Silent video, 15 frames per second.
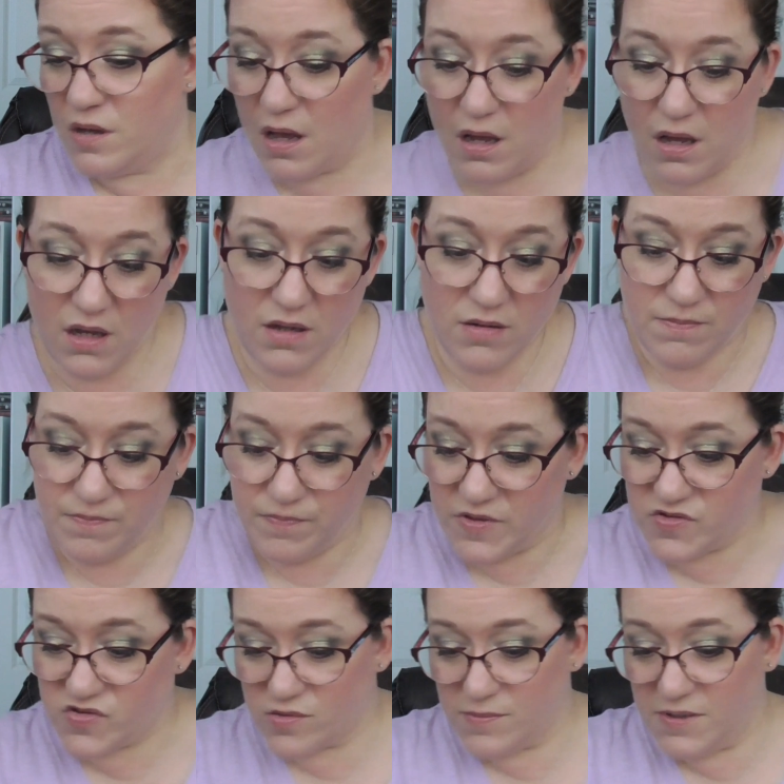
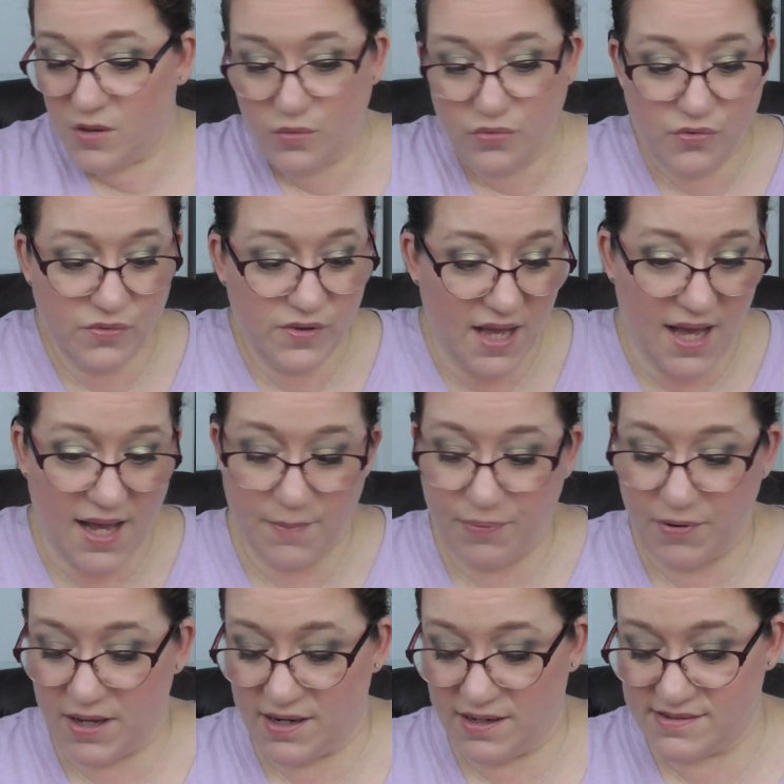So let me go through the eye
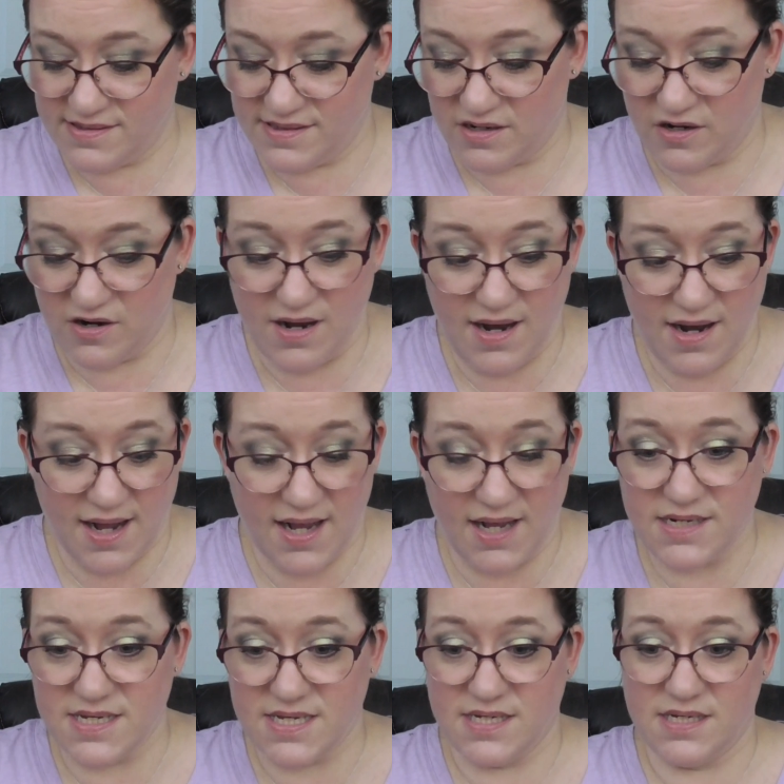products that are
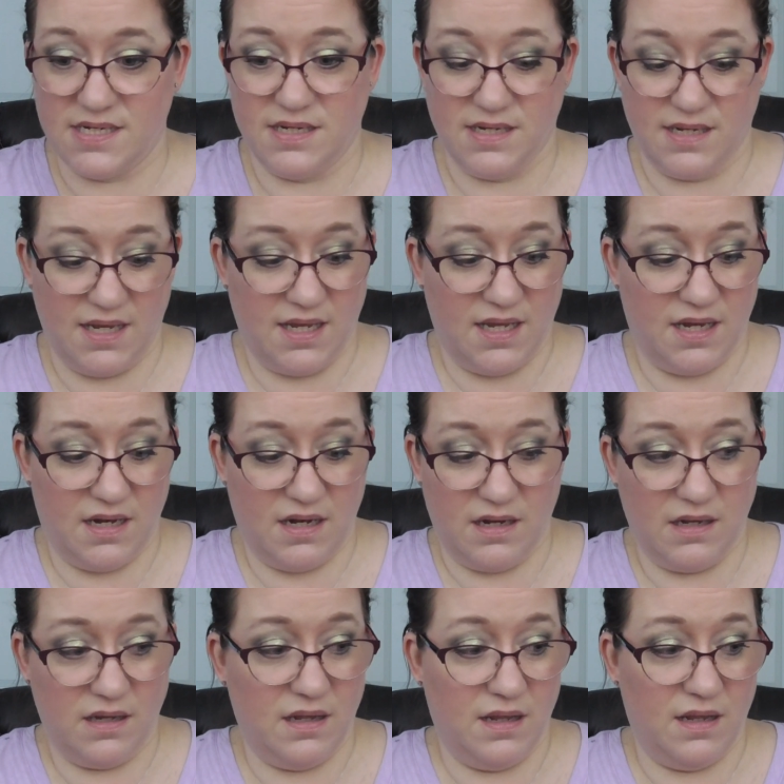not
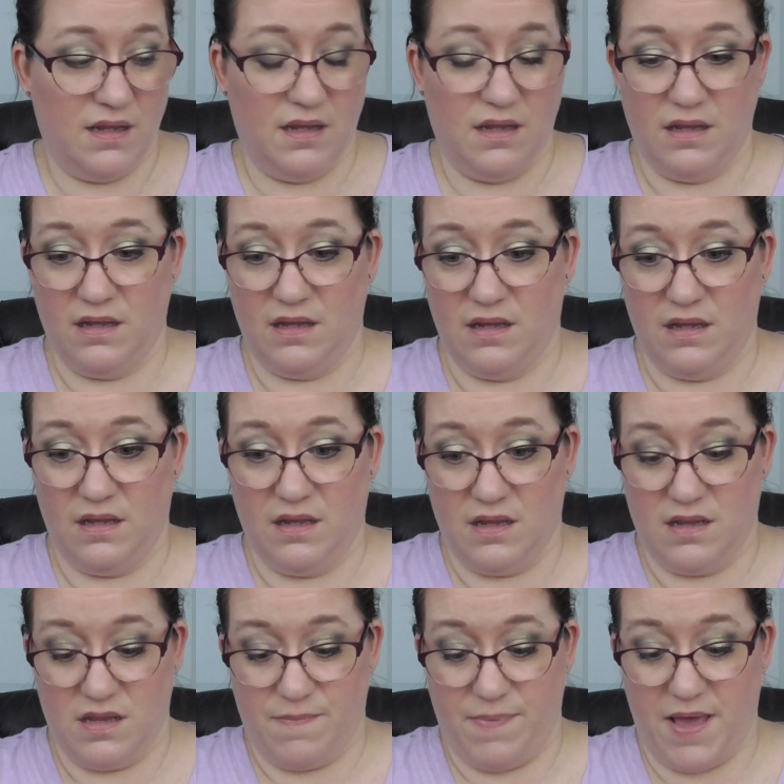in
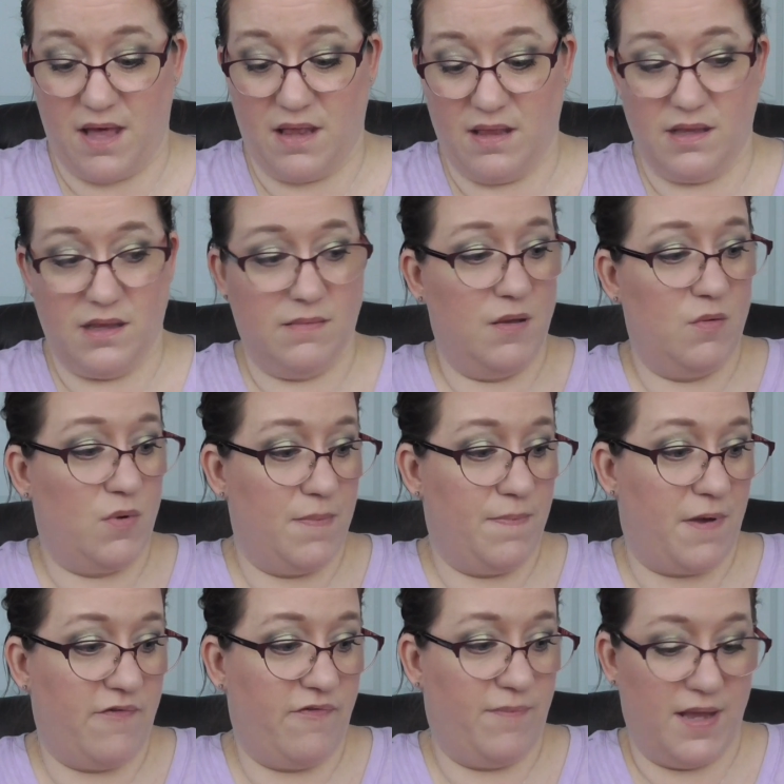the palette. Let me wipe
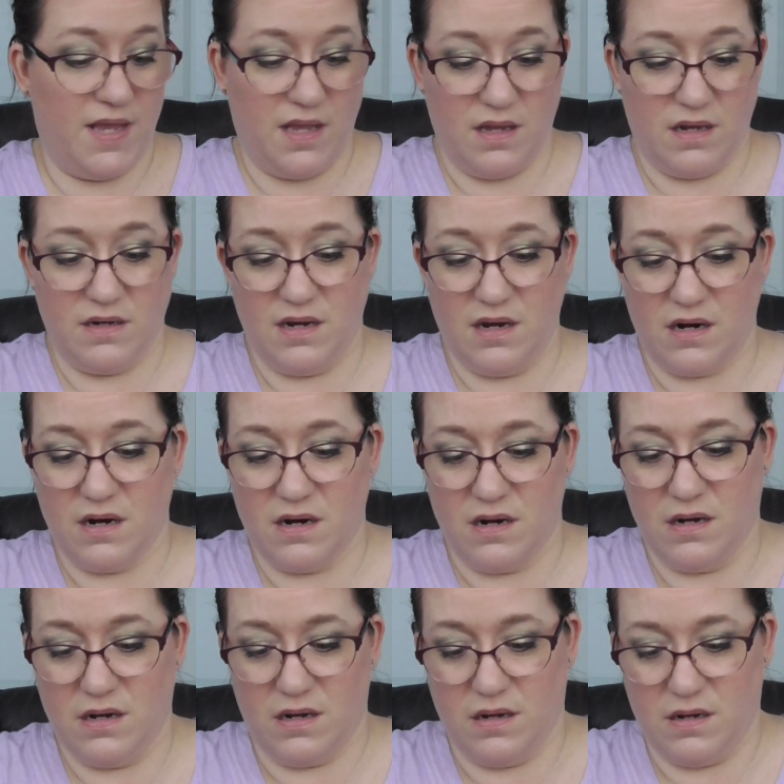off my hand here
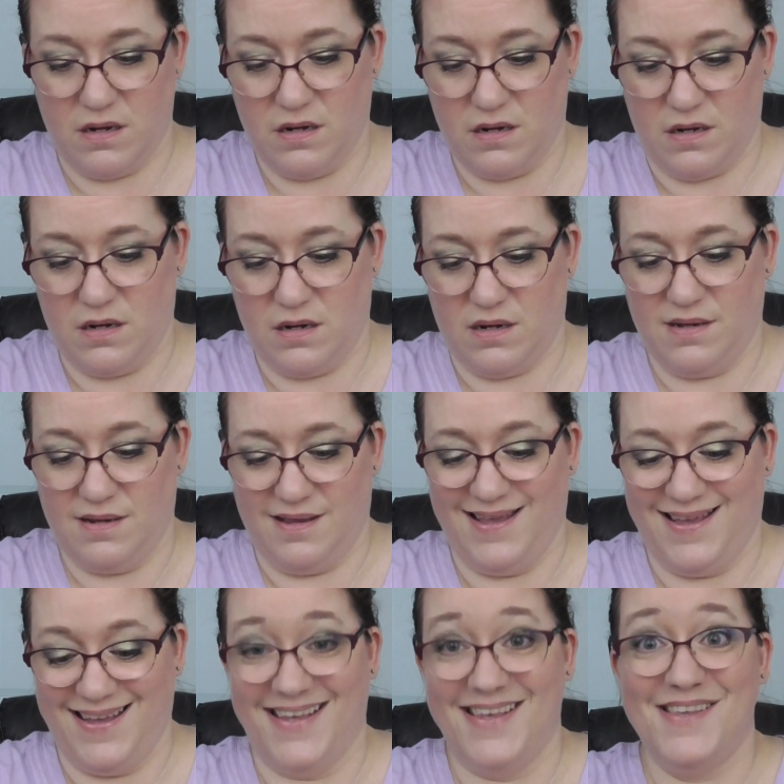
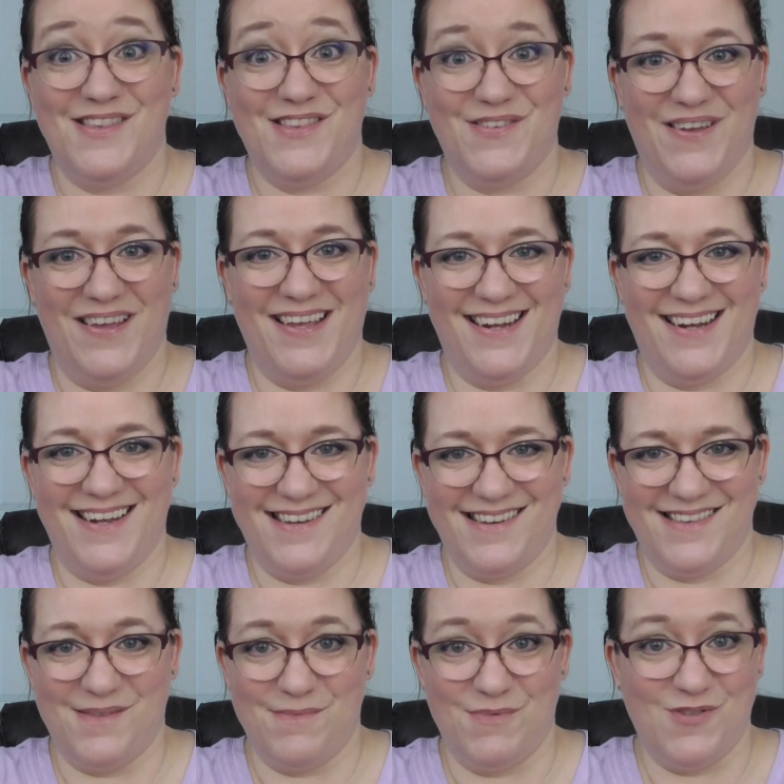so we can get into
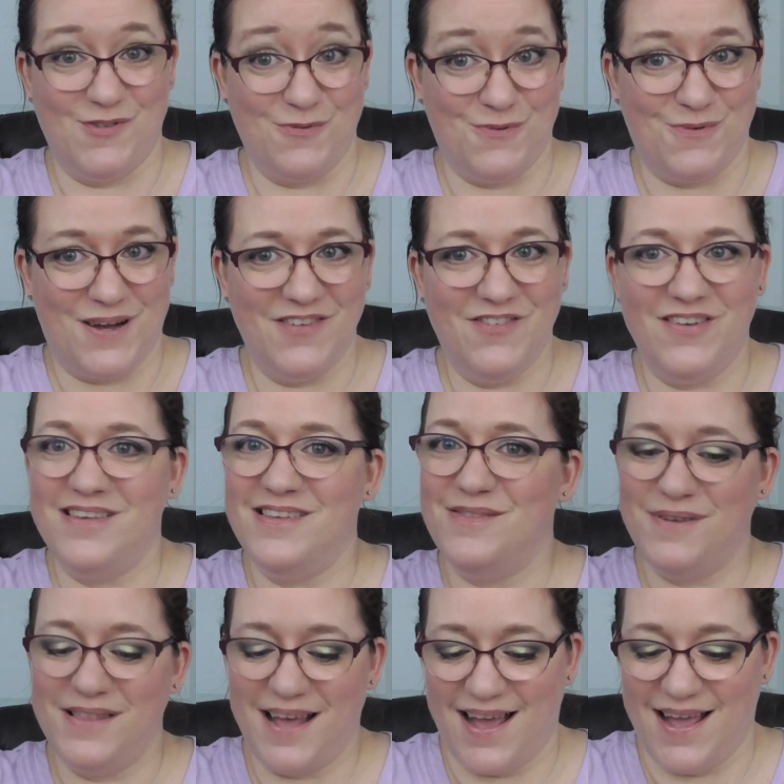some swatches
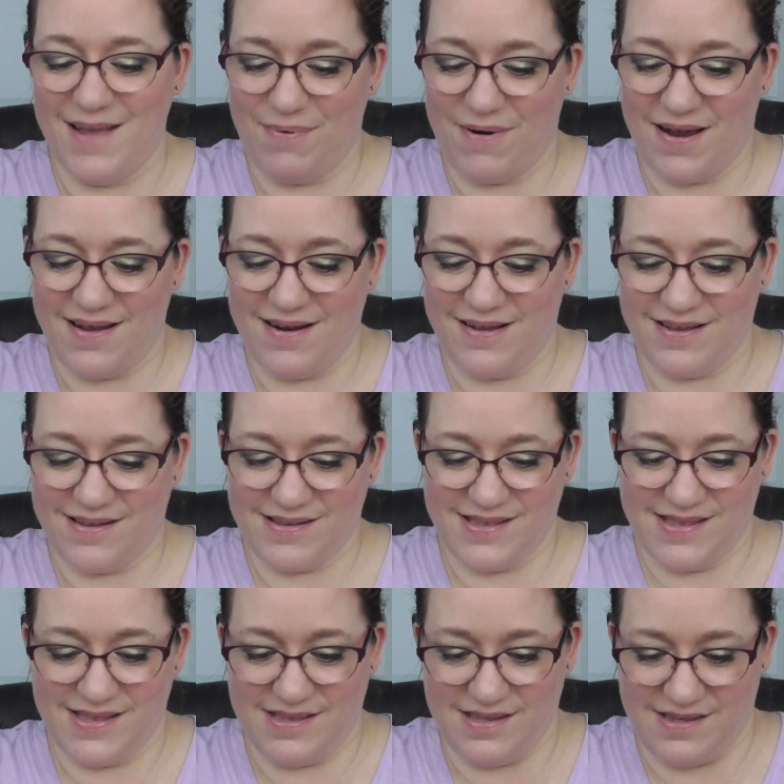with eye
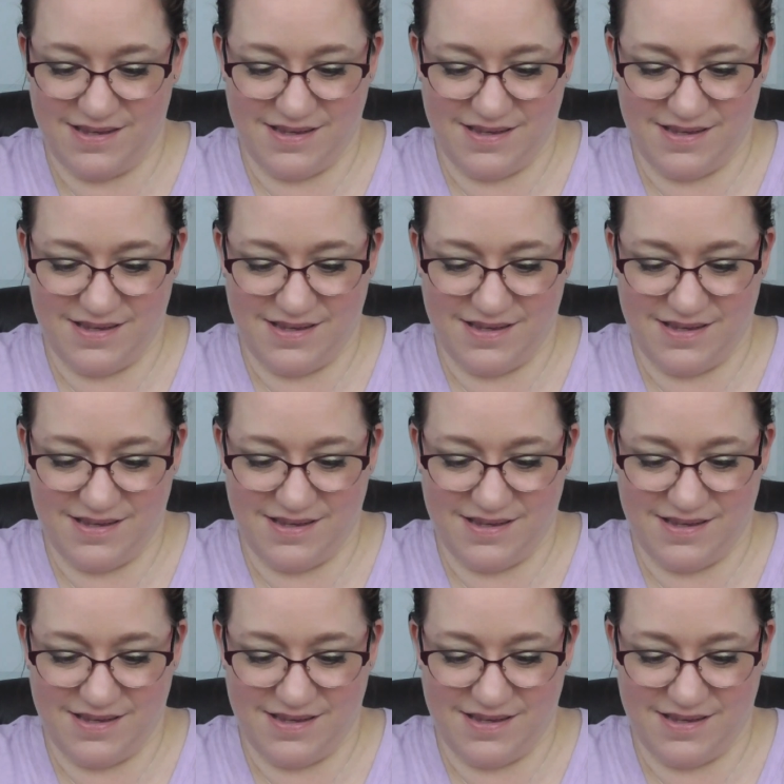products.